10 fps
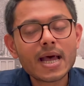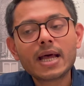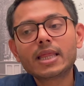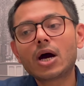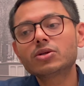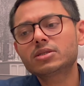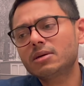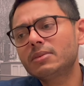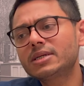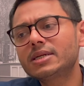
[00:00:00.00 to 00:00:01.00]
Now
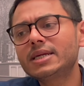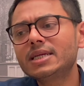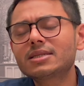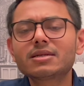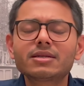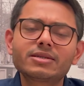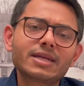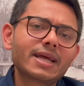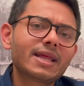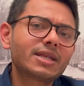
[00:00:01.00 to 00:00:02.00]
some attorneys
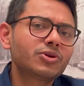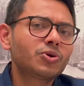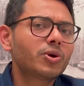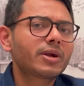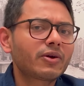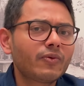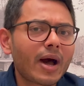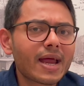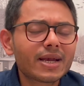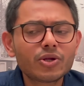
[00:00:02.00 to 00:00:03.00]
say that you don't
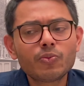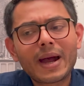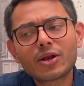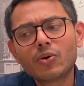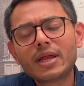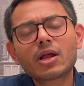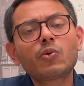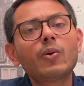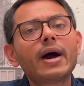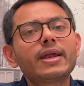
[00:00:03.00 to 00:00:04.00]
require it, you might only
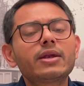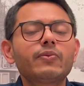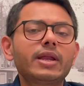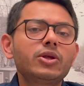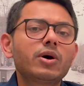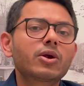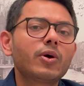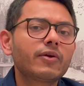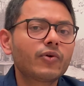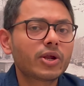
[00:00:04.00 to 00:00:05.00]
require it when you are
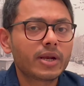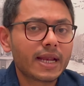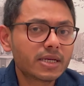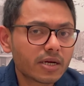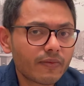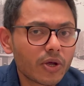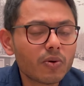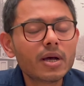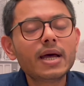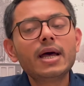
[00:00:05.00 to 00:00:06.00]
going for an interview,
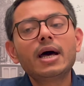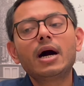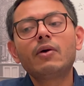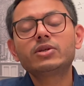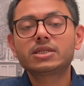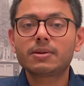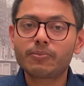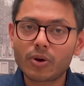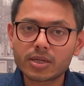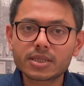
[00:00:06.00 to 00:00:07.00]
which is a
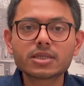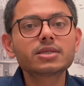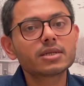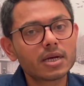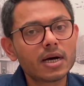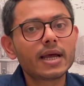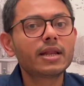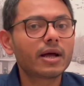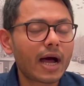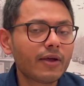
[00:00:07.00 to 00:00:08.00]
process
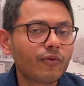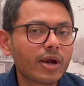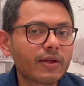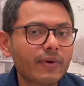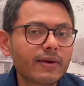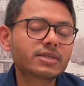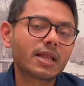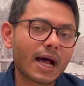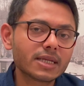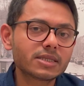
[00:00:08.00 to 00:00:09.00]
in I-485, it's the
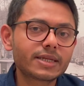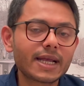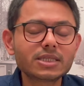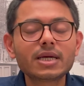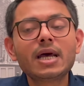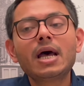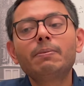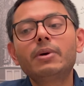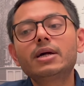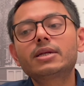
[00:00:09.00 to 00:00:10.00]
last stage.
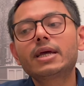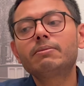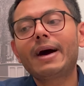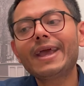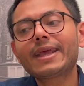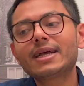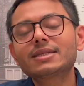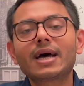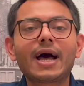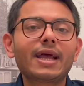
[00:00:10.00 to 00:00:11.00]
But in my case,
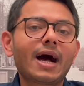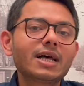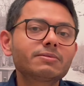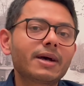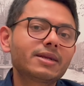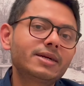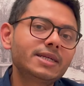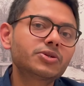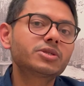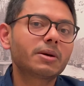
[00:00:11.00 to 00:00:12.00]
I asked my
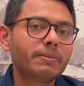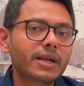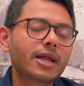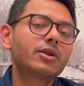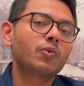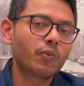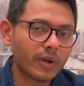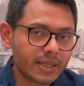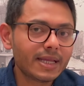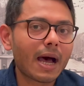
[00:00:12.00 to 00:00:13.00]
attorneys to submit it
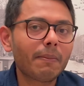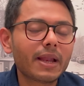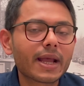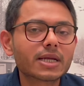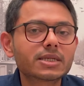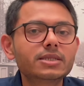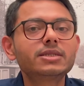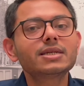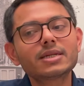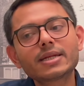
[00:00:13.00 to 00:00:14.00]
with the application,
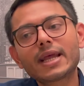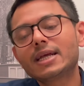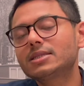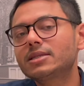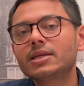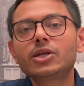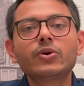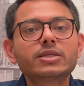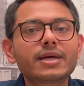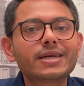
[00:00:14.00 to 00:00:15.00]
just in case the
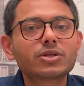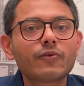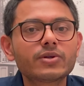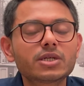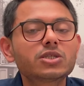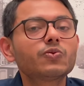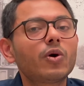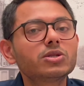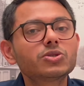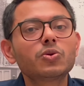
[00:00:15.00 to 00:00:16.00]
USCIS officers
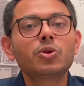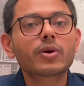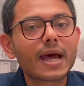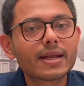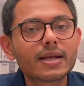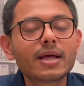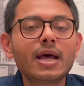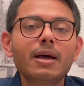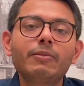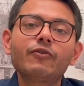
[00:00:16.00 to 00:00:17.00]
wants to look at it
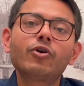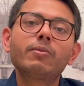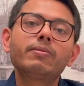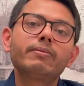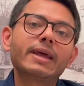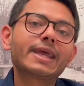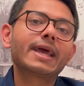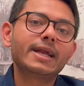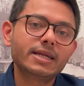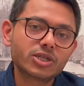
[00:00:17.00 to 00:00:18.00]
before making
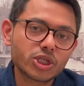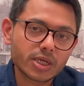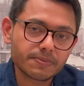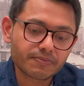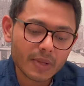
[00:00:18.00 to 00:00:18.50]
any decision.